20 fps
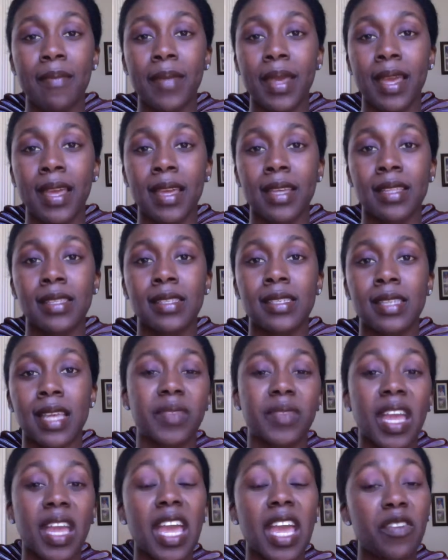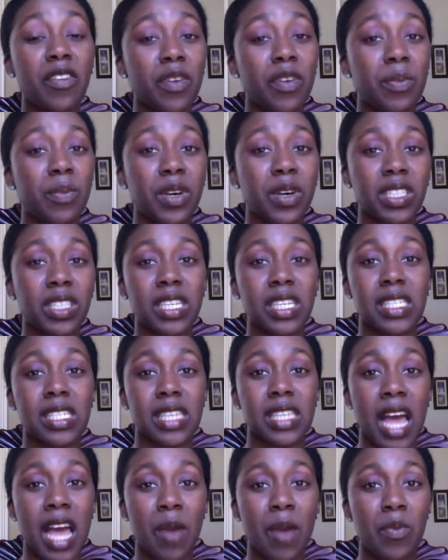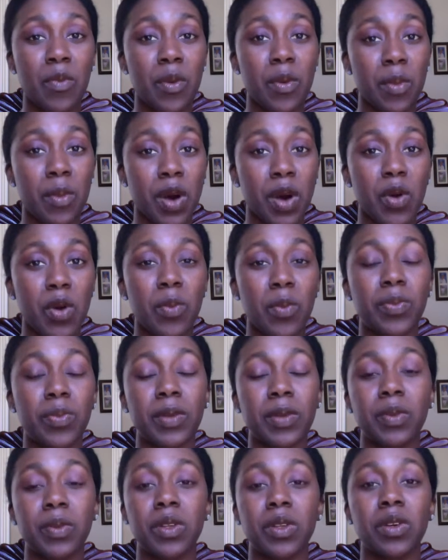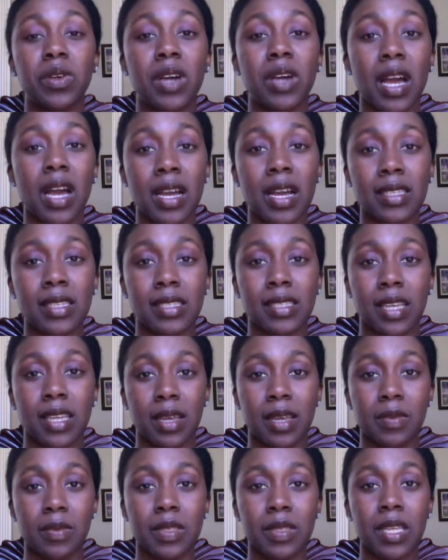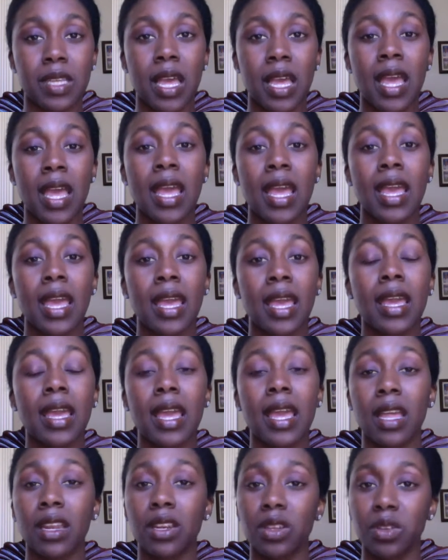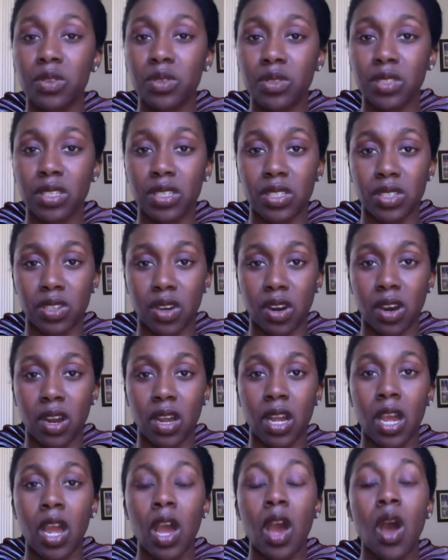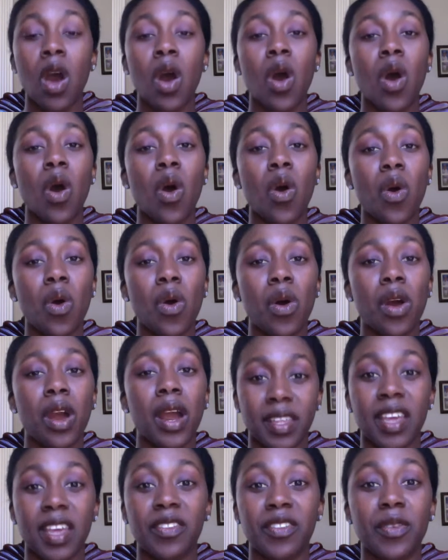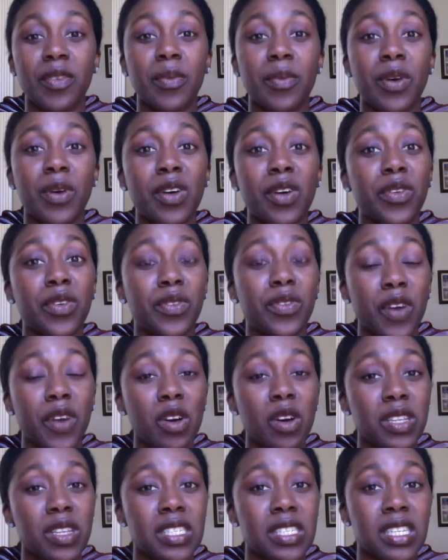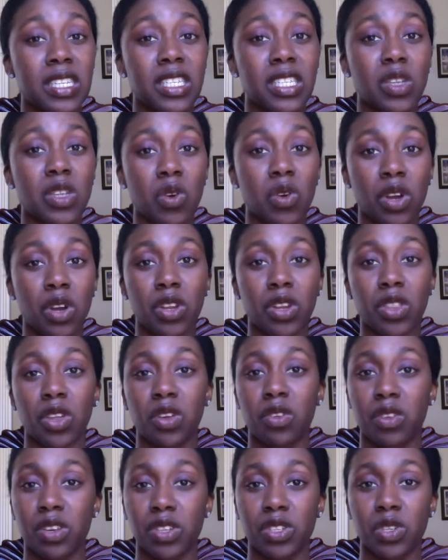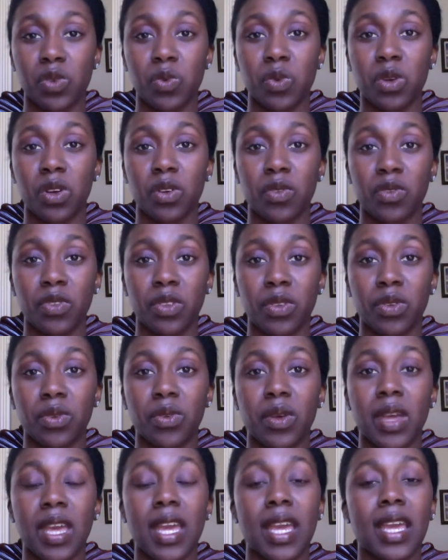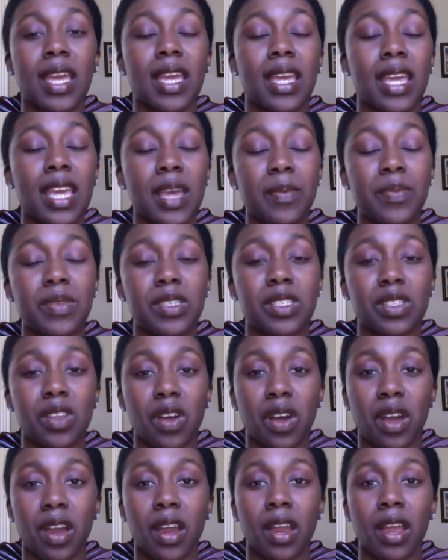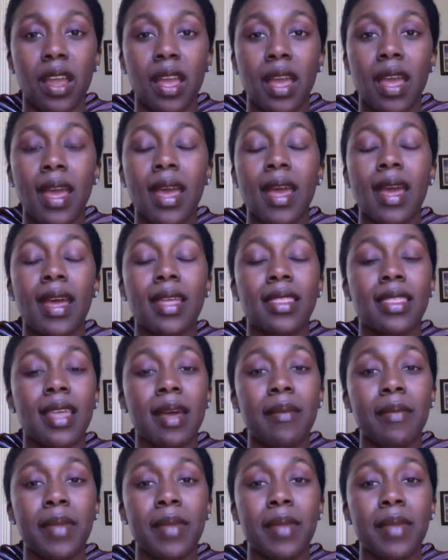means if a book does not promote biblical concepts, it can lose a star. Or if a book focuses on the Christian worldview, it can keep a star. That